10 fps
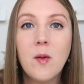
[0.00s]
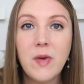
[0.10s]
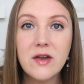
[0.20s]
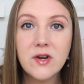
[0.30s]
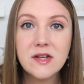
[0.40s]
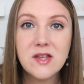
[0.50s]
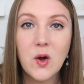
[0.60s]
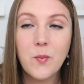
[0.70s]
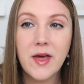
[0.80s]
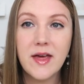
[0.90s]
Patrick
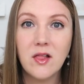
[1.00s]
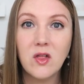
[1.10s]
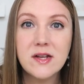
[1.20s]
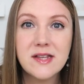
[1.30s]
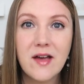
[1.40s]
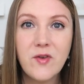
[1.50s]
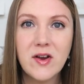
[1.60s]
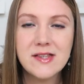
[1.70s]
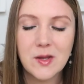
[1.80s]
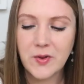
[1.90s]
soap, it looks
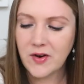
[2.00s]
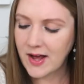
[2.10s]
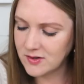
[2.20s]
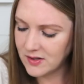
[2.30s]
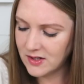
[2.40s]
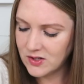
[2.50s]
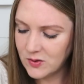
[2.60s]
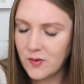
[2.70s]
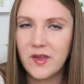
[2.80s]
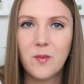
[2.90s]
very similar actually
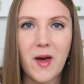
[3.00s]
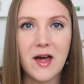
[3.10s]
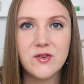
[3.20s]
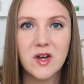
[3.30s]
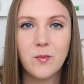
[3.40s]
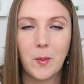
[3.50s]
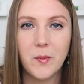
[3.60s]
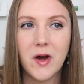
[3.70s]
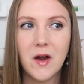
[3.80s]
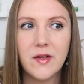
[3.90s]
to the Patrick Bubble
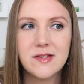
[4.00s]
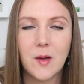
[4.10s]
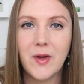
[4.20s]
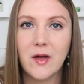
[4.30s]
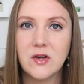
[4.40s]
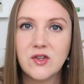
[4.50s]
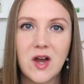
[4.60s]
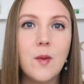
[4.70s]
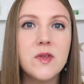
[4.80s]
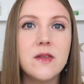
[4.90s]
Bar that's coming out in
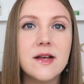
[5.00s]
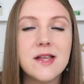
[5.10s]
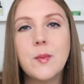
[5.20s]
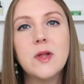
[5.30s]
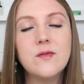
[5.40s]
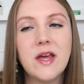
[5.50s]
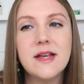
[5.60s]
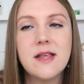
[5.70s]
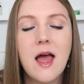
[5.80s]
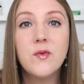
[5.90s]
shops in the next couple of
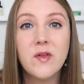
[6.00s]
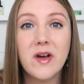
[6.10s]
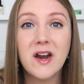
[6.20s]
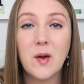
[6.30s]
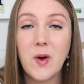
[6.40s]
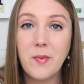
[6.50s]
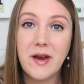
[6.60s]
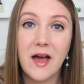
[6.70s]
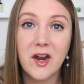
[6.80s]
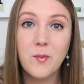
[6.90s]
days. For the record, I'm probably
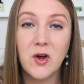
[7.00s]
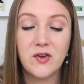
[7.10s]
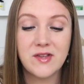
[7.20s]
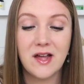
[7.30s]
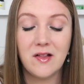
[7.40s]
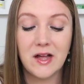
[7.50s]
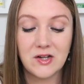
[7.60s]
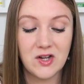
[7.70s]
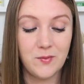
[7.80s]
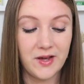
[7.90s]
not going to purchase that
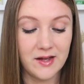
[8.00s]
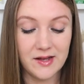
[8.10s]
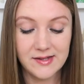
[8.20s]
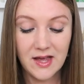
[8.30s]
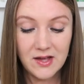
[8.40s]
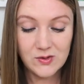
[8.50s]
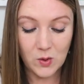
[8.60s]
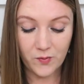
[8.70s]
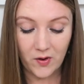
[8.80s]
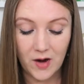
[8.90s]
collection because
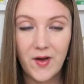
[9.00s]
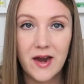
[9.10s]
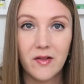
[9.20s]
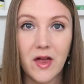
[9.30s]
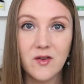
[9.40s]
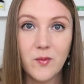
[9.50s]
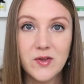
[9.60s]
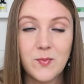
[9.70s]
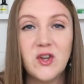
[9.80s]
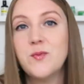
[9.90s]
so far I've had a lot of
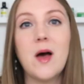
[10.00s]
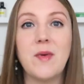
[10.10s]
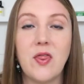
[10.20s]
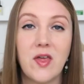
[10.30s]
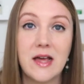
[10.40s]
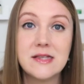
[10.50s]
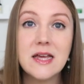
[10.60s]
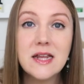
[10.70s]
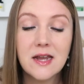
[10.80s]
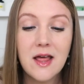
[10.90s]
SpongeBobby things
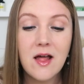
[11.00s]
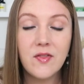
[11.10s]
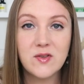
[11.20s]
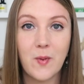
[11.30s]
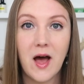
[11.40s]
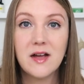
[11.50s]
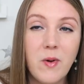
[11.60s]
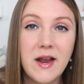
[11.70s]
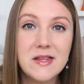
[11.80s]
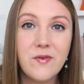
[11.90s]
in this box,
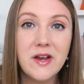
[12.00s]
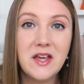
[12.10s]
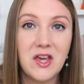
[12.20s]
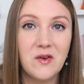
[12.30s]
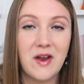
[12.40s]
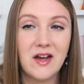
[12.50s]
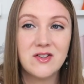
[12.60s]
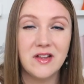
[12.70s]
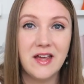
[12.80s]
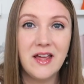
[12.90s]
but it's very cute
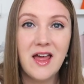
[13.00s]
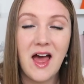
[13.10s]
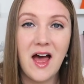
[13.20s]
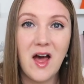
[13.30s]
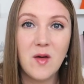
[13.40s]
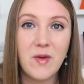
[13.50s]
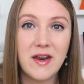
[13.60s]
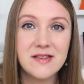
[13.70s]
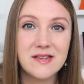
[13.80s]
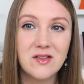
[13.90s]
actually. Um,
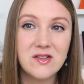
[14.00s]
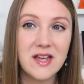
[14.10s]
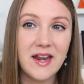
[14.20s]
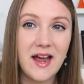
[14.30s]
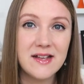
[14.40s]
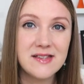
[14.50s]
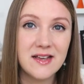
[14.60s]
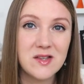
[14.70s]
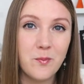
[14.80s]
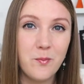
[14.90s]
and it looks like it has
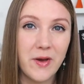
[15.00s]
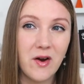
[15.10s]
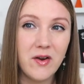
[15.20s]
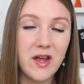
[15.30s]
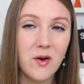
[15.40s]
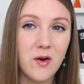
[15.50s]
like some berry or